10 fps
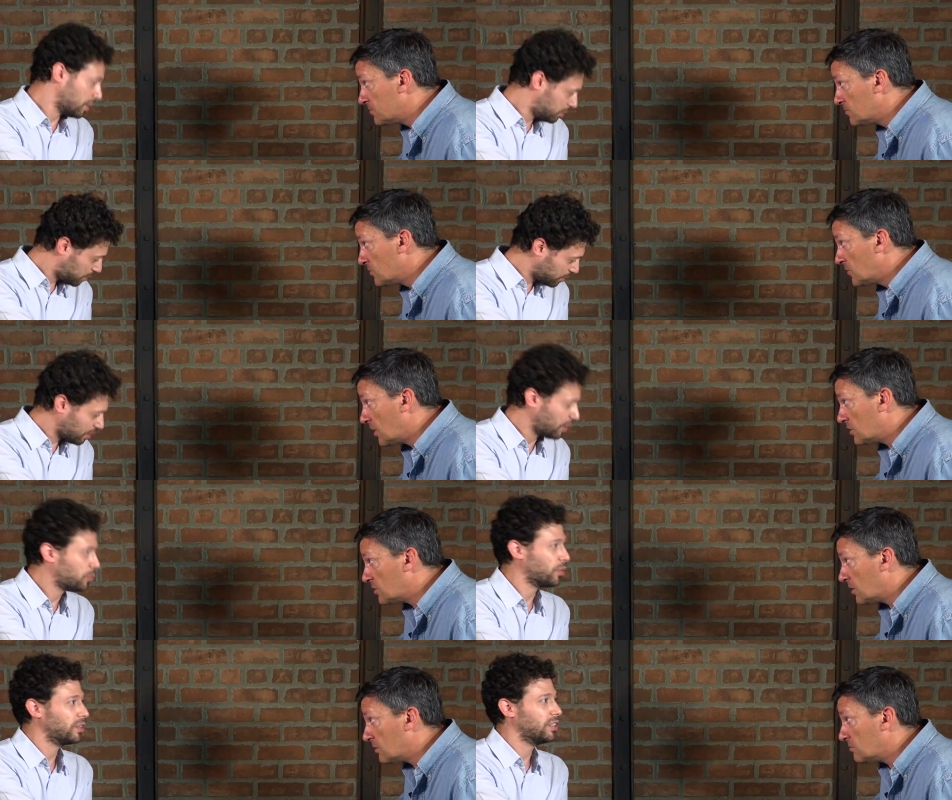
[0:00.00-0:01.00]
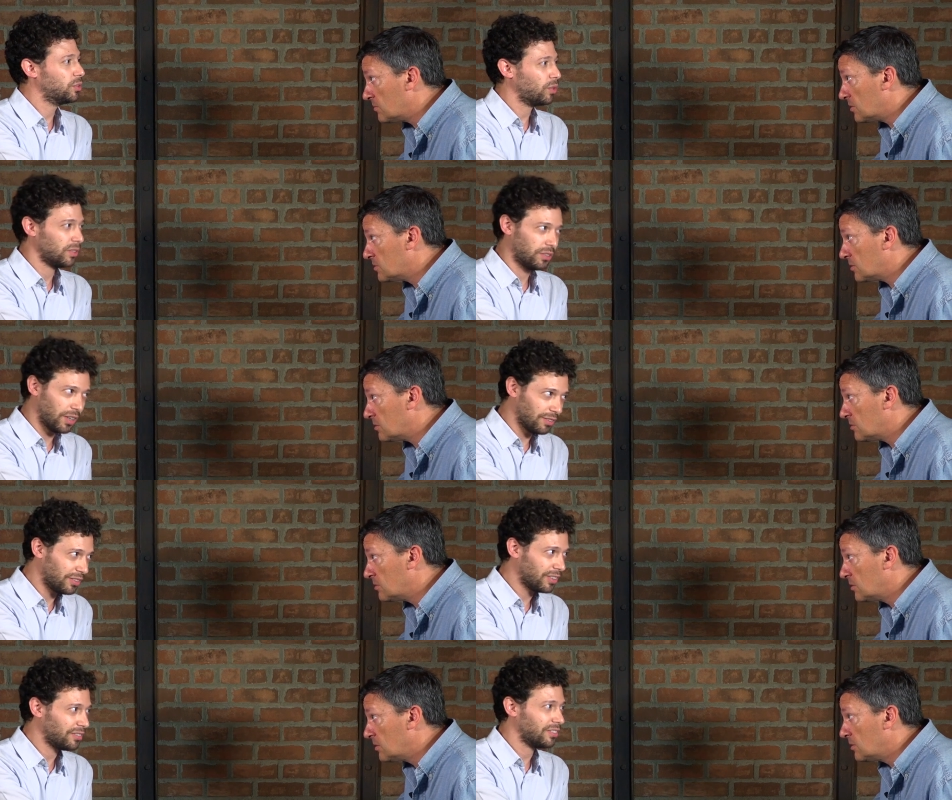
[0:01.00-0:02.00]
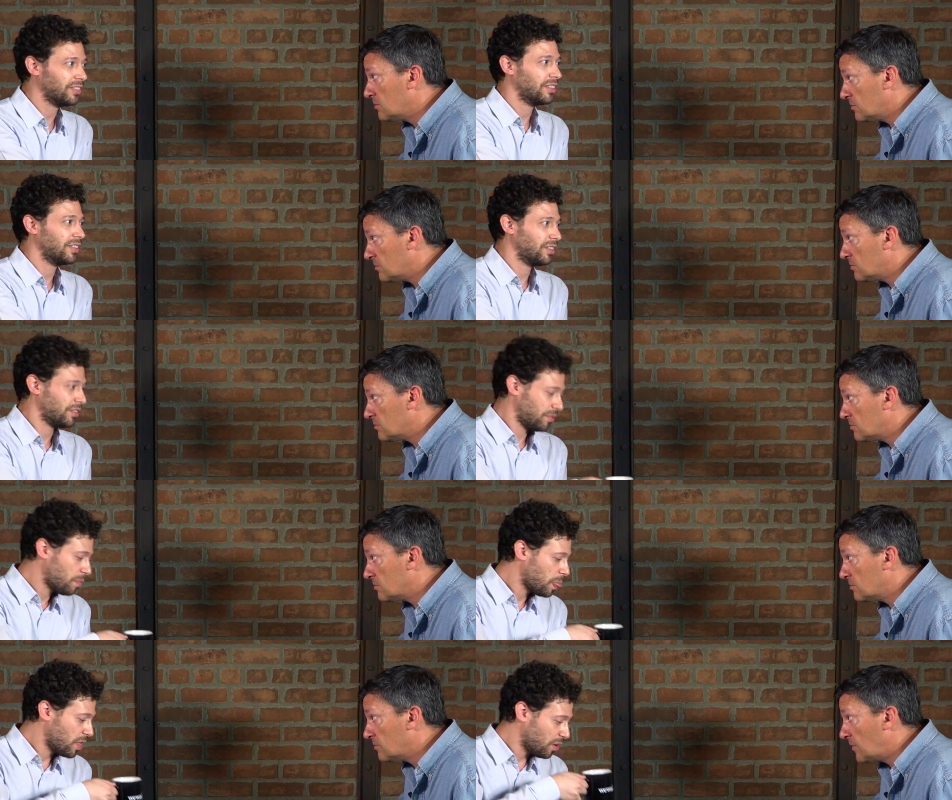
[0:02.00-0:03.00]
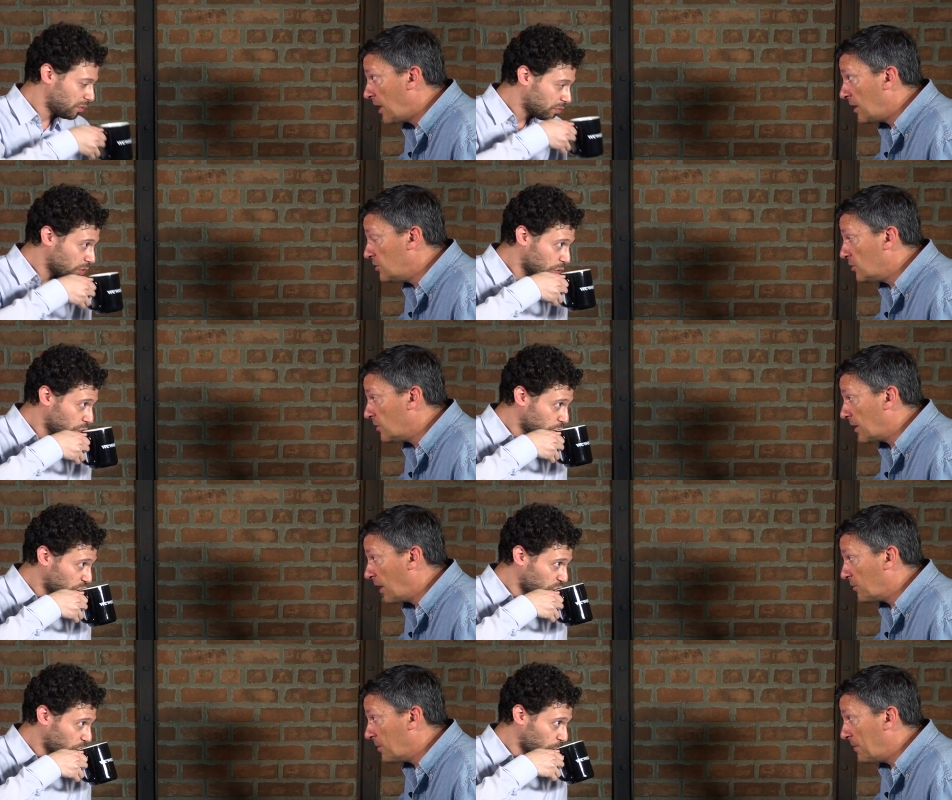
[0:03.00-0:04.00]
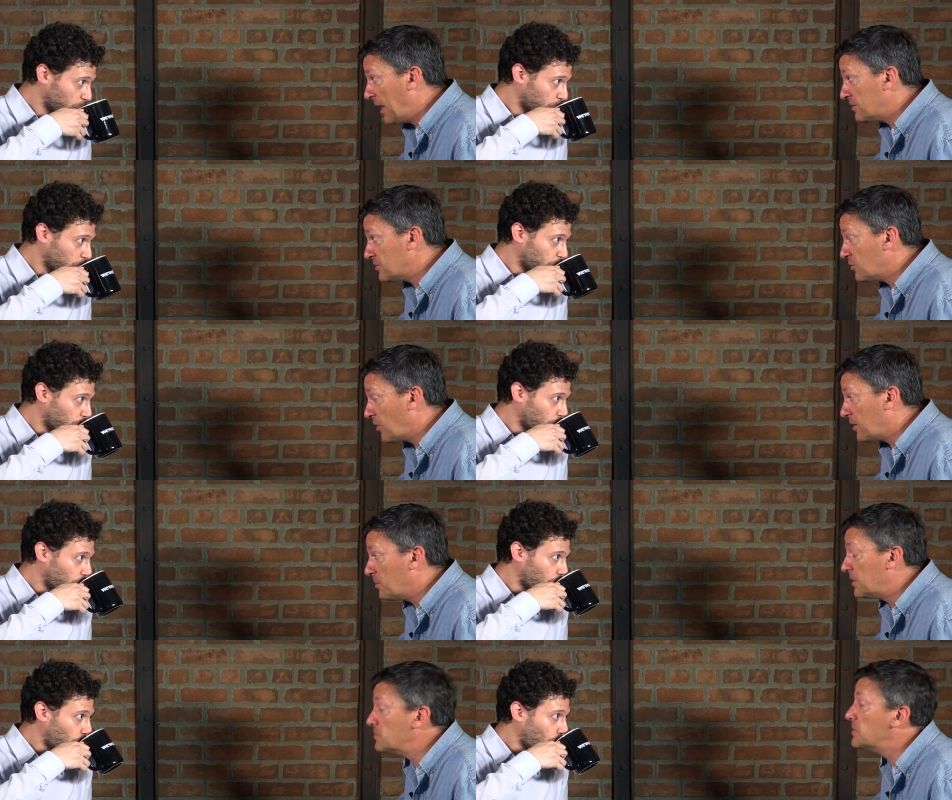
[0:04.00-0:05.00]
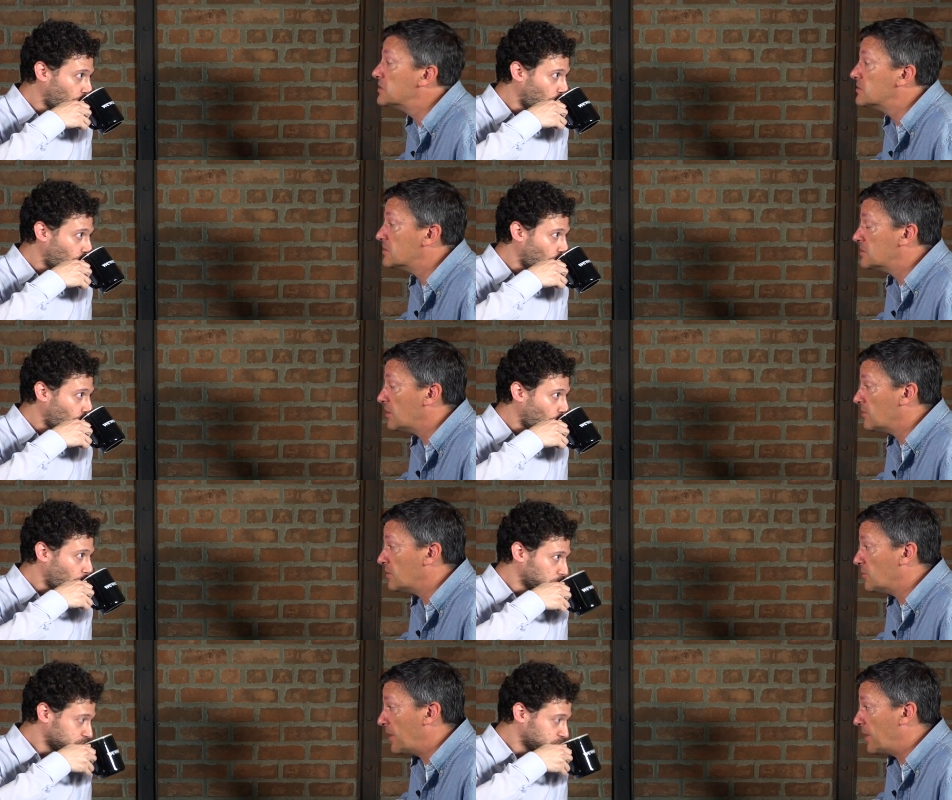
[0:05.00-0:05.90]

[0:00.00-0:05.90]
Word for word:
Speaker 1: Yes, headquartered in Israel, in Tel Aviv. mm Yeah. And doing, I would imagine, quite a bit of business here in the